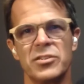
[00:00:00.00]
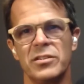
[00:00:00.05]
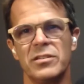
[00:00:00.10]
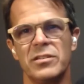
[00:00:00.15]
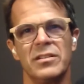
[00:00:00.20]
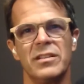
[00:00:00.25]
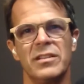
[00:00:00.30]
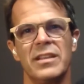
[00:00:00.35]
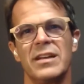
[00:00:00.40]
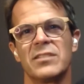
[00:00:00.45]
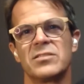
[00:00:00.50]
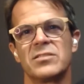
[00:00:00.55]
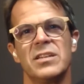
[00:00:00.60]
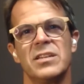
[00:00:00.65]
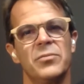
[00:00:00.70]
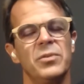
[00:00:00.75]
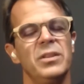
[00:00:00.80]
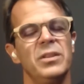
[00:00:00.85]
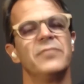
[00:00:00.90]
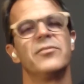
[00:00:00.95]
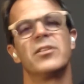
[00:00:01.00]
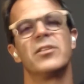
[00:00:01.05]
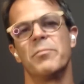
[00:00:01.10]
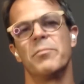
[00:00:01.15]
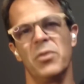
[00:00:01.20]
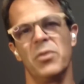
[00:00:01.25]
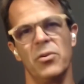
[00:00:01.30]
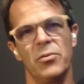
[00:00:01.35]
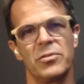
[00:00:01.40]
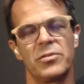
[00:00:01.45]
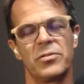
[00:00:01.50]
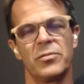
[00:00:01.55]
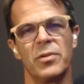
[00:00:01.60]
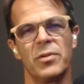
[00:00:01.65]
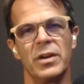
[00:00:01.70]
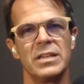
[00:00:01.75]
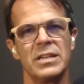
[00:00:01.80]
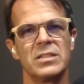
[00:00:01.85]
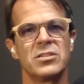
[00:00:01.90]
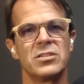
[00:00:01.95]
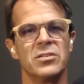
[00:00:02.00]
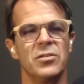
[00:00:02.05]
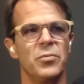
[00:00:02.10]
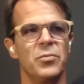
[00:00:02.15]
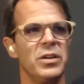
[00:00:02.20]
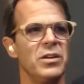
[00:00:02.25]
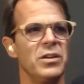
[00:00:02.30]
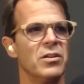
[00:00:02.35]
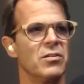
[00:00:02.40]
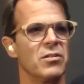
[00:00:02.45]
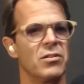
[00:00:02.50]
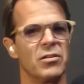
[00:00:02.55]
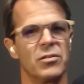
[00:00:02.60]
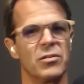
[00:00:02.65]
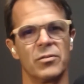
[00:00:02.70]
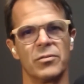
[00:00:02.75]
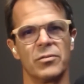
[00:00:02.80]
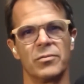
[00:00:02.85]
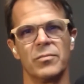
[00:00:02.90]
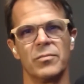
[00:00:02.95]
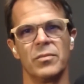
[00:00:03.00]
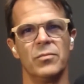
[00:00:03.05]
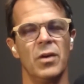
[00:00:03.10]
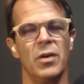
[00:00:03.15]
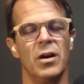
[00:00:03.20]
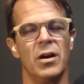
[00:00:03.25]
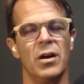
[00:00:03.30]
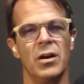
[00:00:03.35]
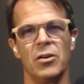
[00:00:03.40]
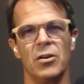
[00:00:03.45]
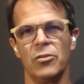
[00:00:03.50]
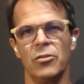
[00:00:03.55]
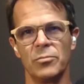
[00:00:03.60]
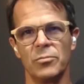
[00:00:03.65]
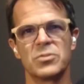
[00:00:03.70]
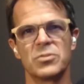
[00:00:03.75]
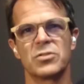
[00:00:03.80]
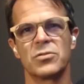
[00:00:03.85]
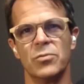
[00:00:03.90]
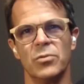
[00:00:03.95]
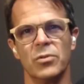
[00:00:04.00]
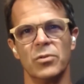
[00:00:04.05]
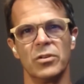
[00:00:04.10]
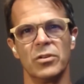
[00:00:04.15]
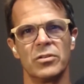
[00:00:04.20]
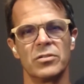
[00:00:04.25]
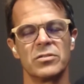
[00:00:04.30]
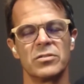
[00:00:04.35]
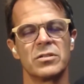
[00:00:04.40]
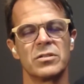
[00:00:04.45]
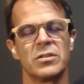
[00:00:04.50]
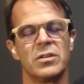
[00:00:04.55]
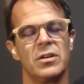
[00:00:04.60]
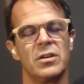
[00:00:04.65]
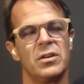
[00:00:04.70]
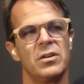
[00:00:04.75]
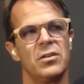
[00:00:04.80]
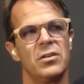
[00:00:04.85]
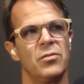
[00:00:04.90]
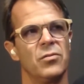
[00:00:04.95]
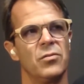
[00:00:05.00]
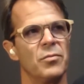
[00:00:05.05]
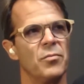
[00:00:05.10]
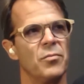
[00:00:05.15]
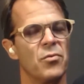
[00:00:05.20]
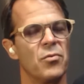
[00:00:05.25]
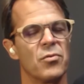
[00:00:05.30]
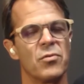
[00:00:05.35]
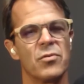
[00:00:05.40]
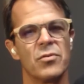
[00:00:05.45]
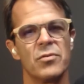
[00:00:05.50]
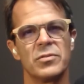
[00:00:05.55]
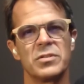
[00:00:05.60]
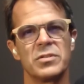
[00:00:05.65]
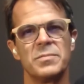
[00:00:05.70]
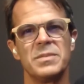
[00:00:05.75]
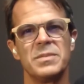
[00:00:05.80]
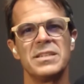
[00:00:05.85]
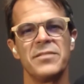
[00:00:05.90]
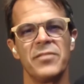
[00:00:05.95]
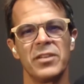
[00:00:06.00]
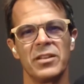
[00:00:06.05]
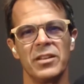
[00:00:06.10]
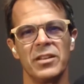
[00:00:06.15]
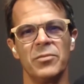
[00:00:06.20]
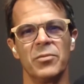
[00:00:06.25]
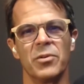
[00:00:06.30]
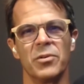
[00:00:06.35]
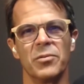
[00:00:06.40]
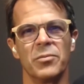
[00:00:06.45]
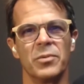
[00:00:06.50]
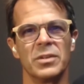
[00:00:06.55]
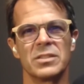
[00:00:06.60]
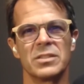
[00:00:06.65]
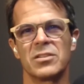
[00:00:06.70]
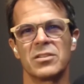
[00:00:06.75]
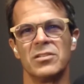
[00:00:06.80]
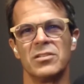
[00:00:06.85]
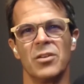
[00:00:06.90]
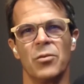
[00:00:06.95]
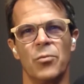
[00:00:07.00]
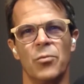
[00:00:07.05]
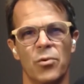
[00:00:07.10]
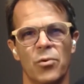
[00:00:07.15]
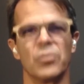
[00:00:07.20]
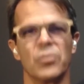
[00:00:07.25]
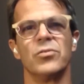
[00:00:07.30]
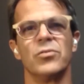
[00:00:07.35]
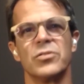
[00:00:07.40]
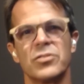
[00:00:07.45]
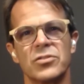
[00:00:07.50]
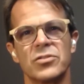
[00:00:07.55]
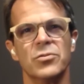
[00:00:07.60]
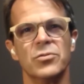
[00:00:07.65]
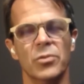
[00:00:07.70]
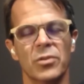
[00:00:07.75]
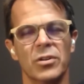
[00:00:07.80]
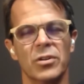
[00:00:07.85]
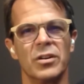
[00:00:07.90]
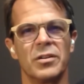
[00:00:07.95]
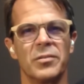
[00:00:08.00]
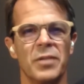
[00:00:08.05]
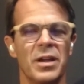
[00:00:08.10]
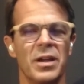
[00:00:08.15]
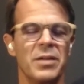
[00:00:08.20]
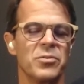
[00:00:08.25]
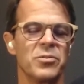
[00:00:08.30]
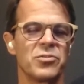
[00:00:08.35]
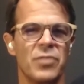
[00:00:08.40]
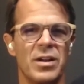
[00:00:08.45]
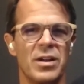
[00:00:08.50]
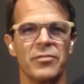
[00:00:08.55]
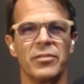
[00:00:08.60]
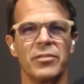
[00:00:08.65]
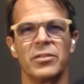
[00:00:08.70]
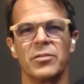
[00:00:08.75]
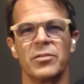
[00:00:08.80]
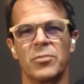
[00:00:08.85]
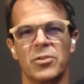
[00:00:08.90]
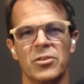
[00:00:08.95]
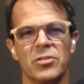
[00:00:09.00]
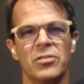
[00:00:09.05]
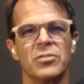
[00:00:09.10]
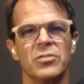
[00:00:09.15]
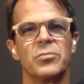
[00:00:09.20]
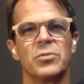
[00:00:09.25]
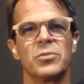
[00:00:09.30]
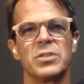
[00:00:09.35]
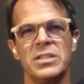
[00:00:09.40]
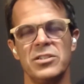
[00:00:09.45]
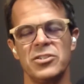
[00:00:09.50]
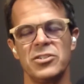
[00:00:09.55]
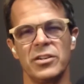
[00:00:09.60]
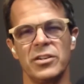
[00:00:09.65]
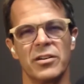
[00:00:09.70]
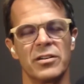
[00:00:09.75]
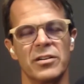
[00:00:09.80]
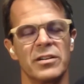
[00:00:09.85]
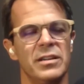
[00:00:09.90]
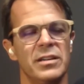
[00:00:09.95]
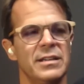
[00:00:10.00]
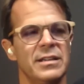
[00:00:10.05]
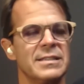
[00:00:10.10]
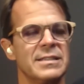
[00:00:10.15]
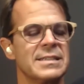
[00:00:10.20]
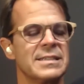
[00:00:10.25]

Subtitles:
at the outset, we live on a boat, right? So we are homeschoolers, or more specifically, we're what's called a world schooler, right? We're traveling the world, we're teaching our kids.